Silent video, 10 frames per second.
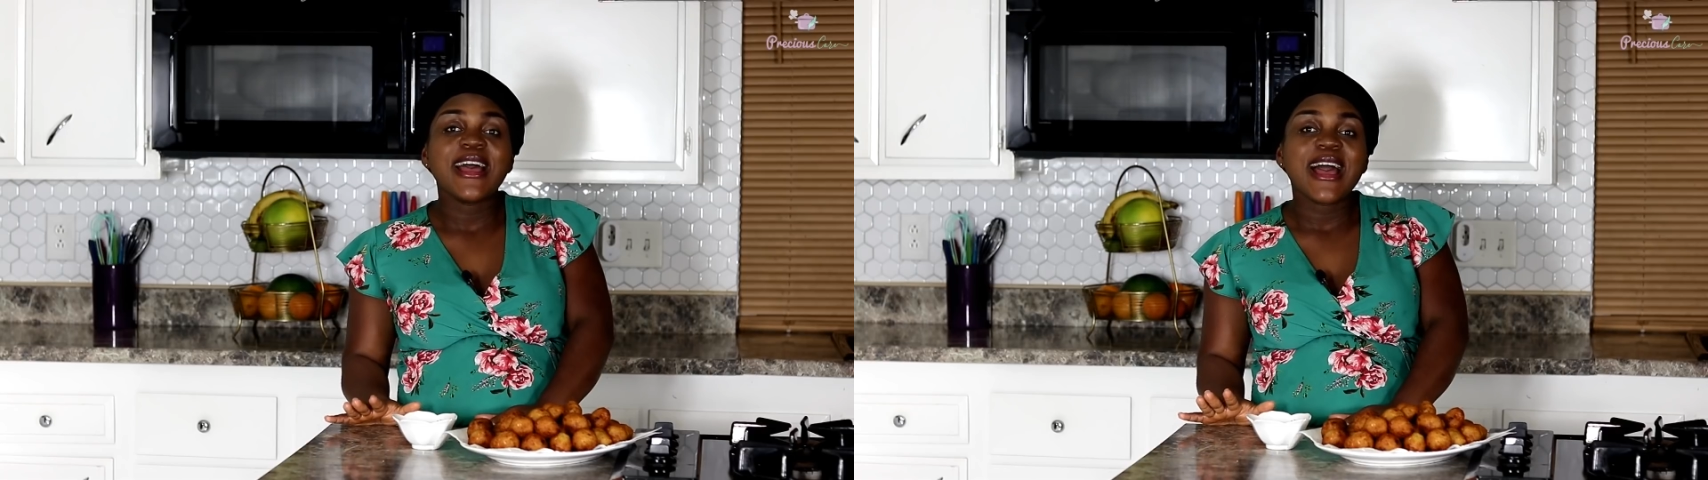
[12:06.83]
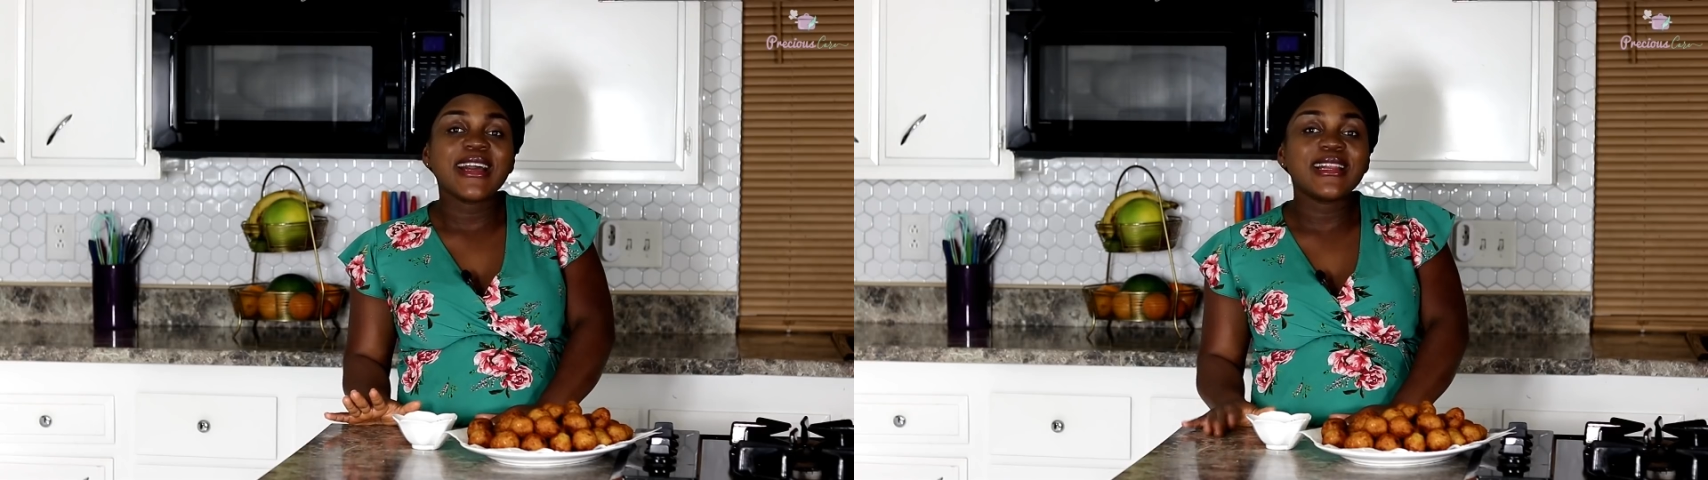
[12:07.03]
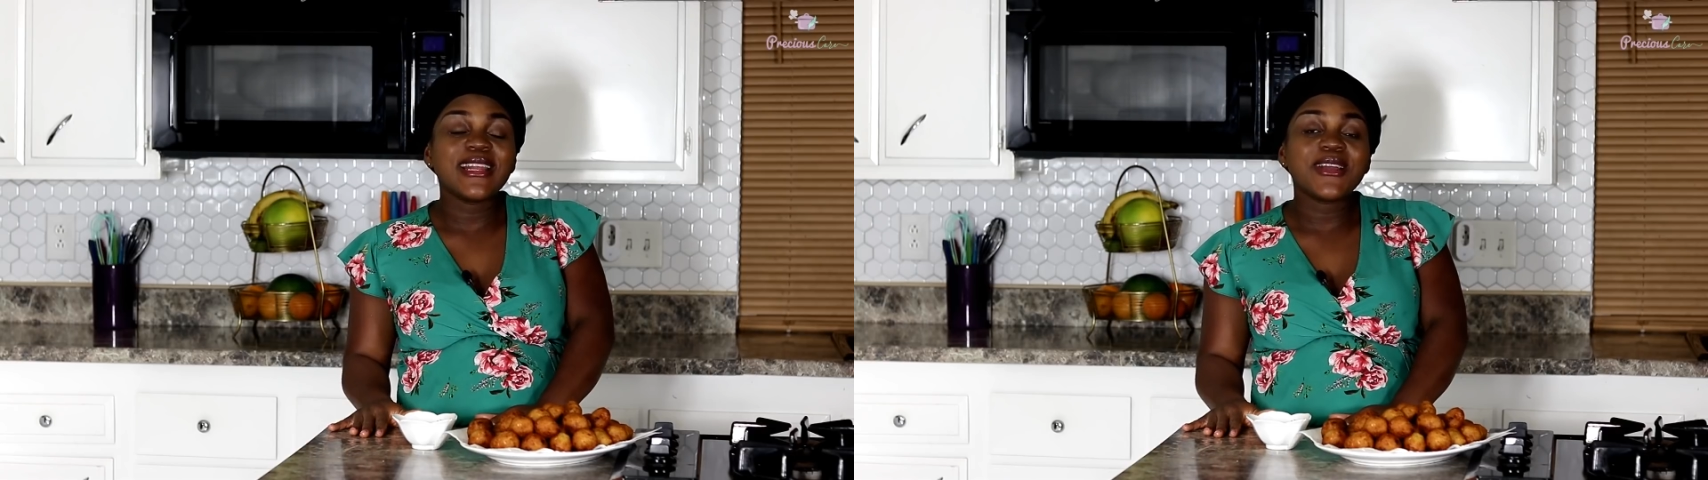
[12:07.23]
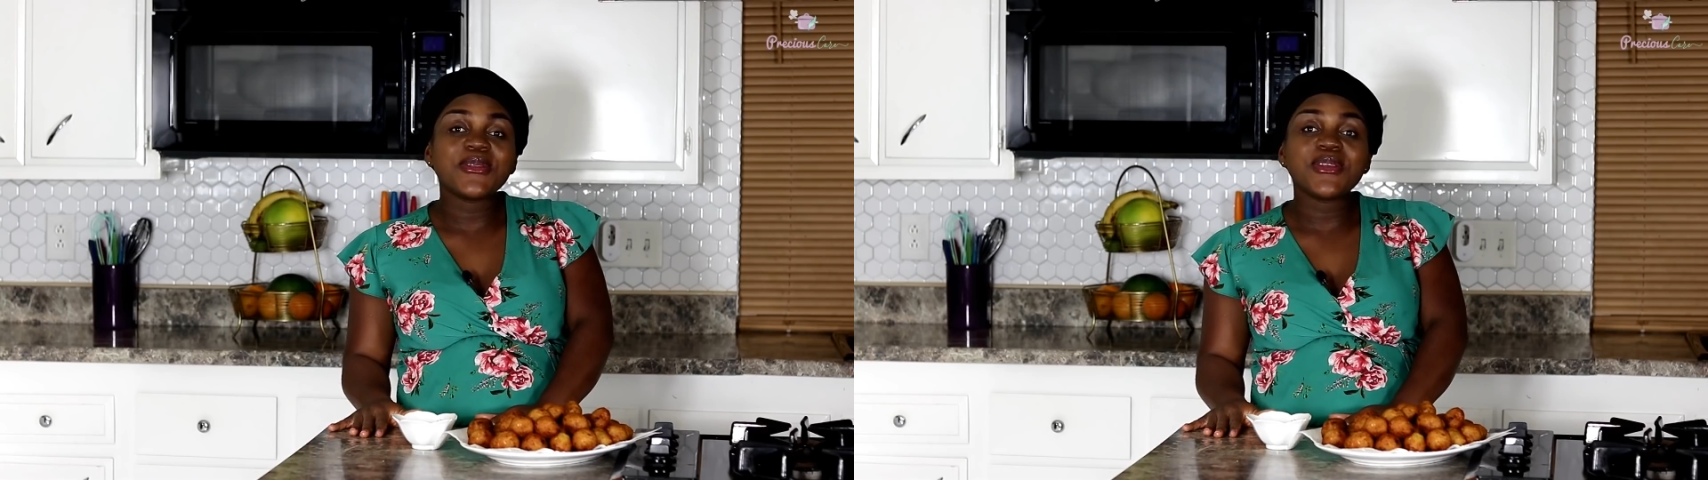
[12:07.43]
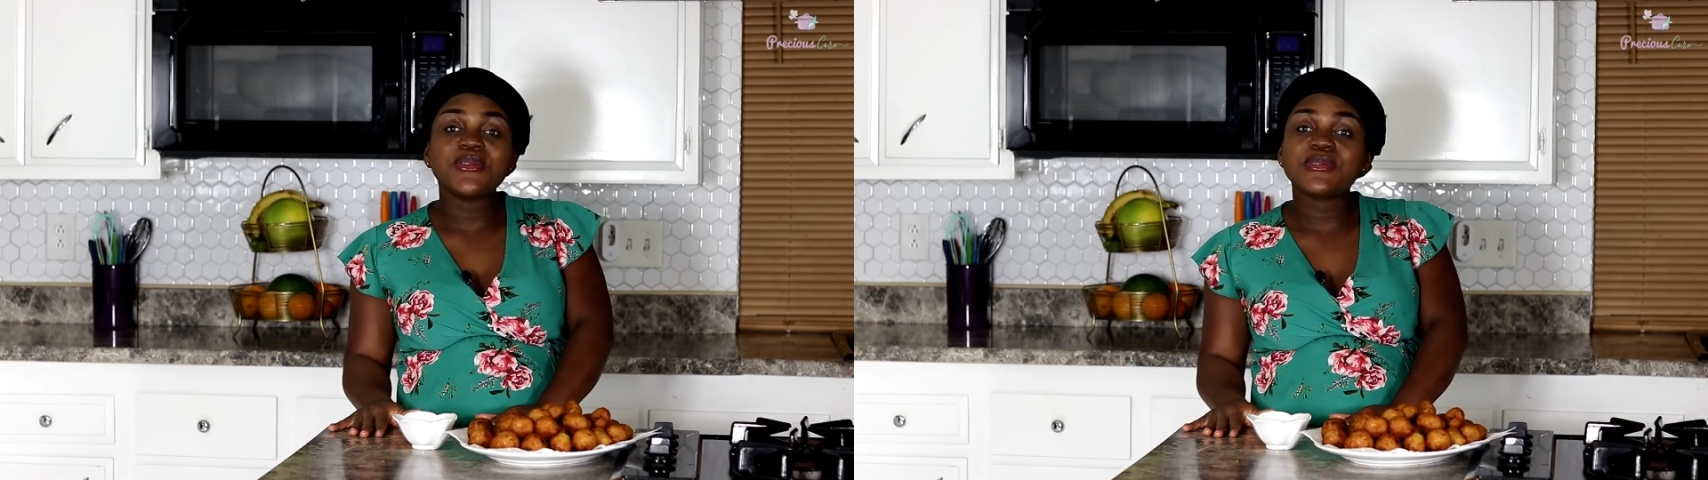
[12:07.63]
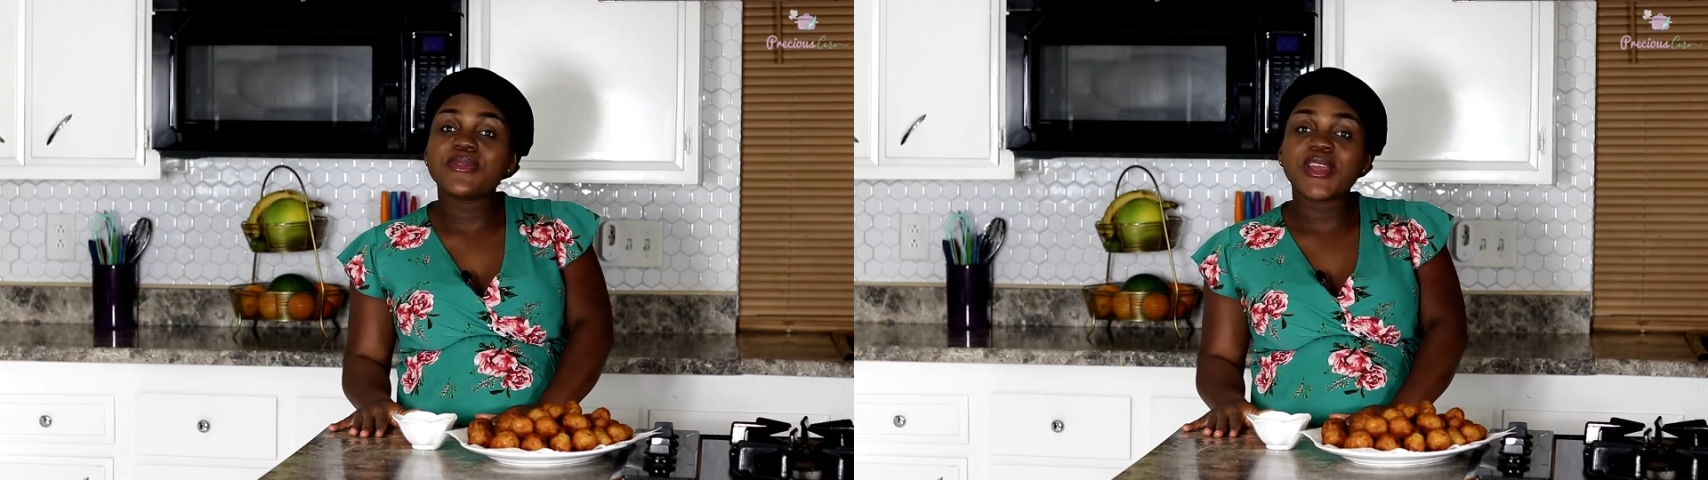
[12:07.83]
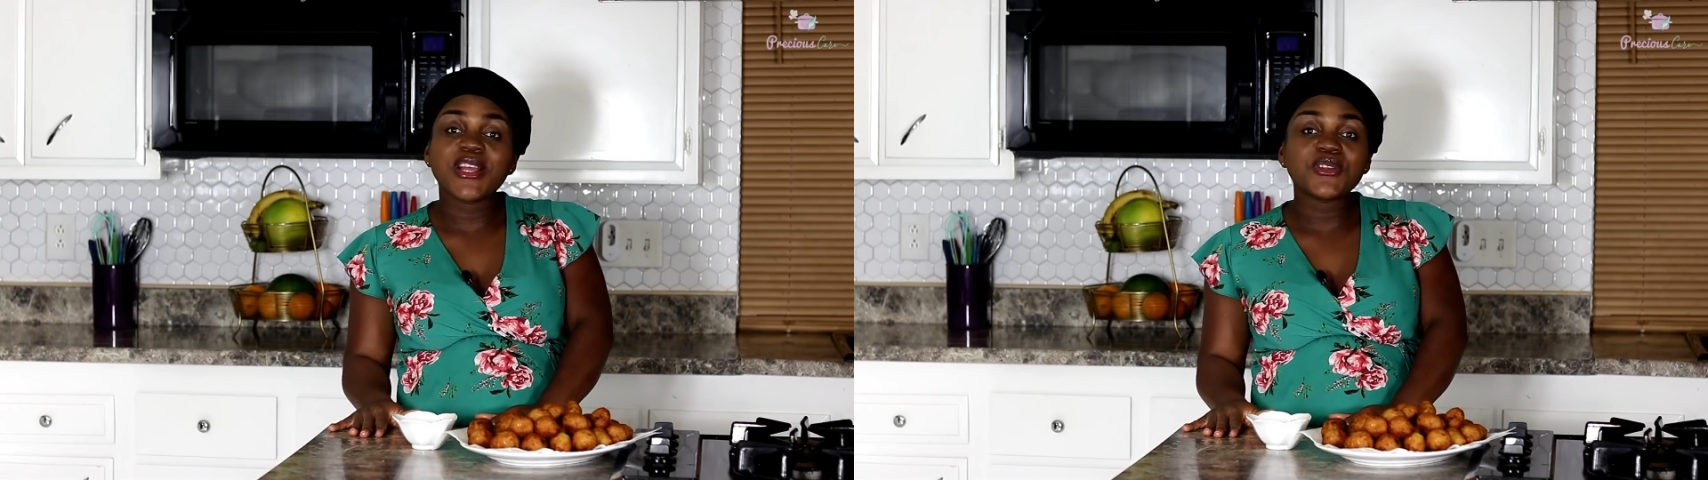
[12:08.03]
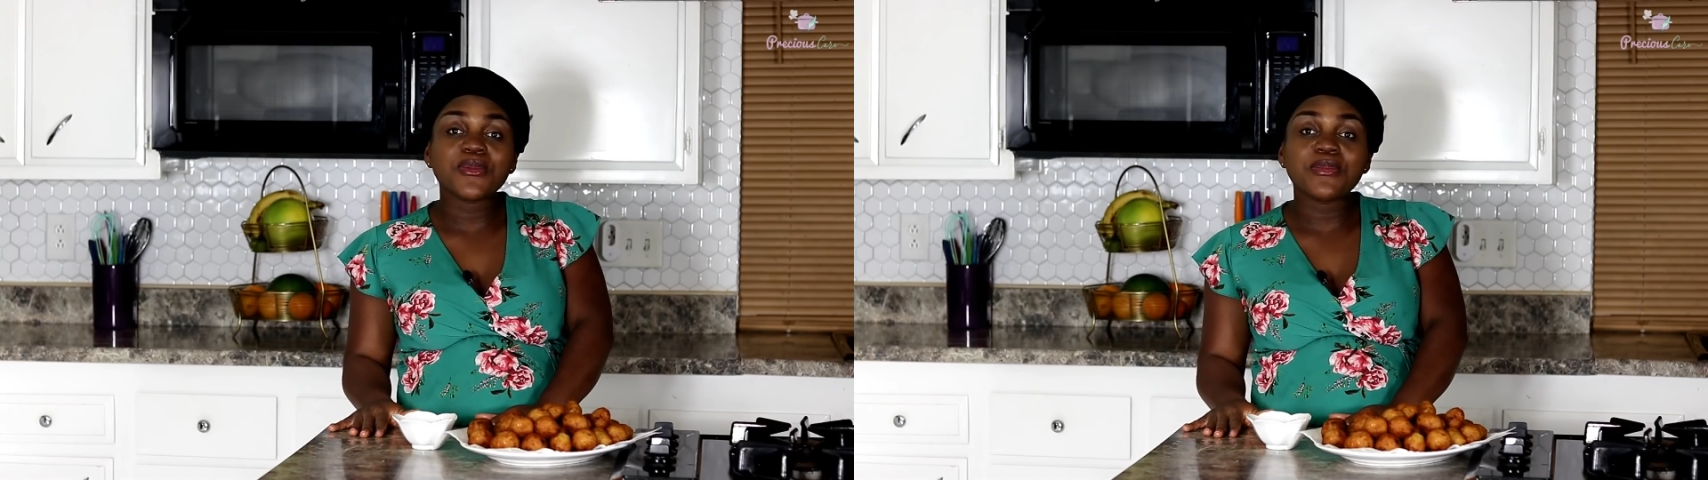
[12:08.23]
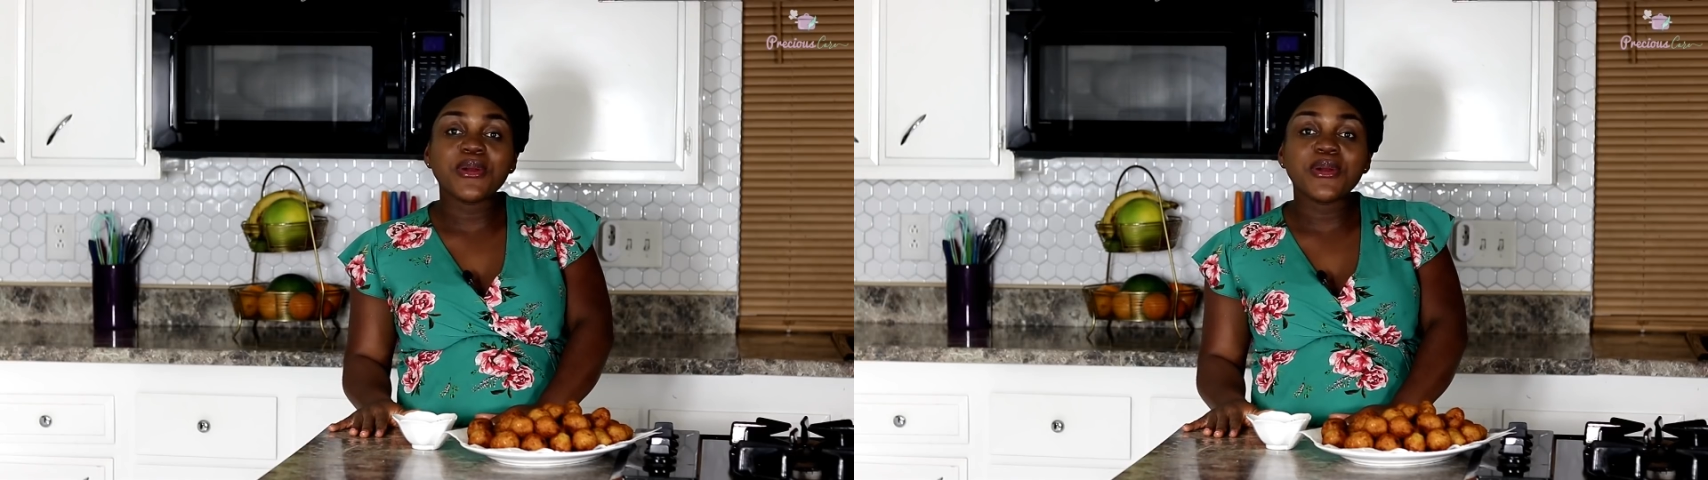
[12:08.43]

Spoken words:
and click on the notification